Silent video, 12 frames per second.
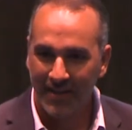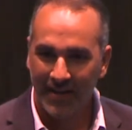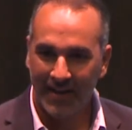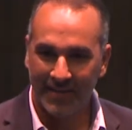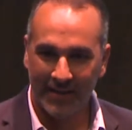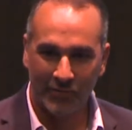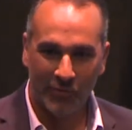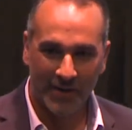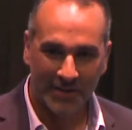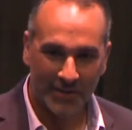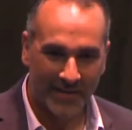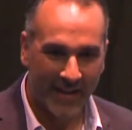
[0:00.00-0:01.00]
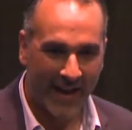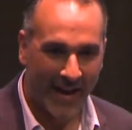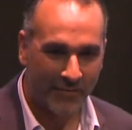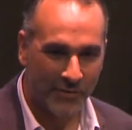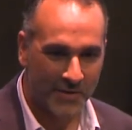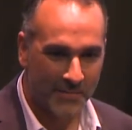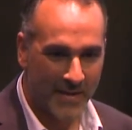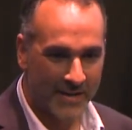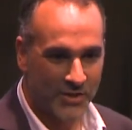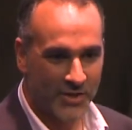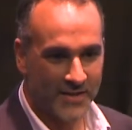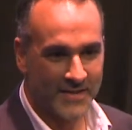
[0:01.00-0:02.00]
And then once they have your
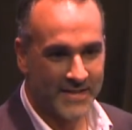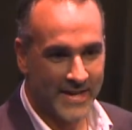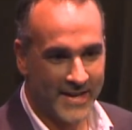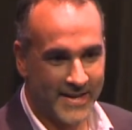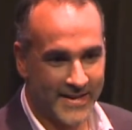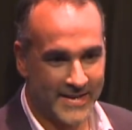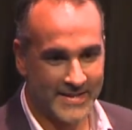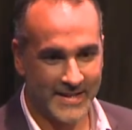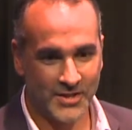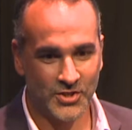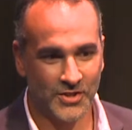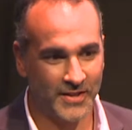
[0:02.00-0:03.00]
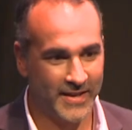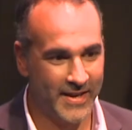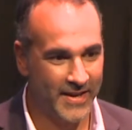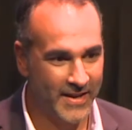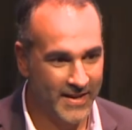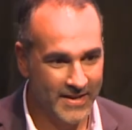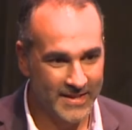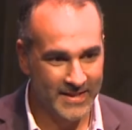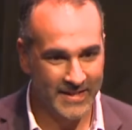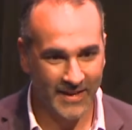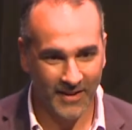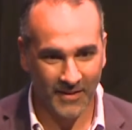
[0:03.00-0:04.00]
dimensions, they can essentially
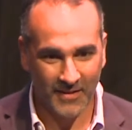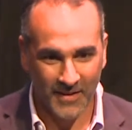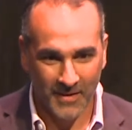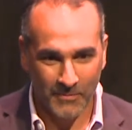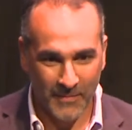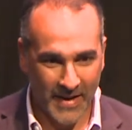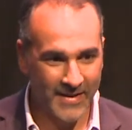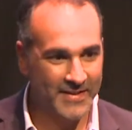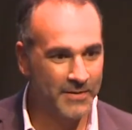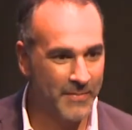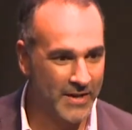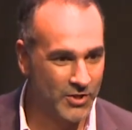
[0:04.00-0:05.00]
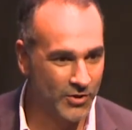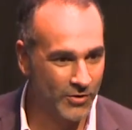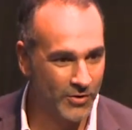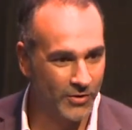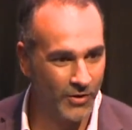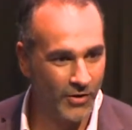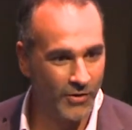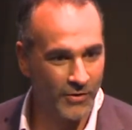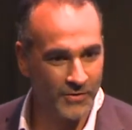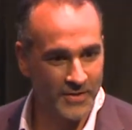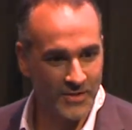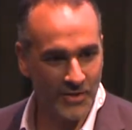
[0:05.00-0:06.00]
sell made-to-measure
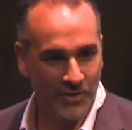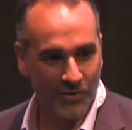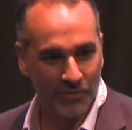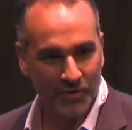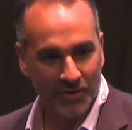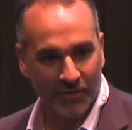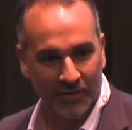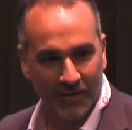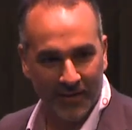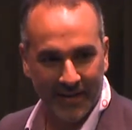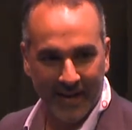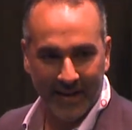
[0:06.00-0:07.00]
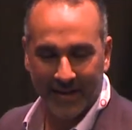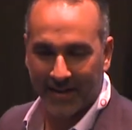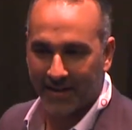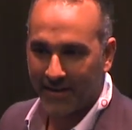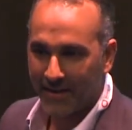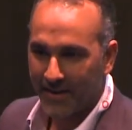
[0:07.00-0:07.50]
clothes to you. So they're getting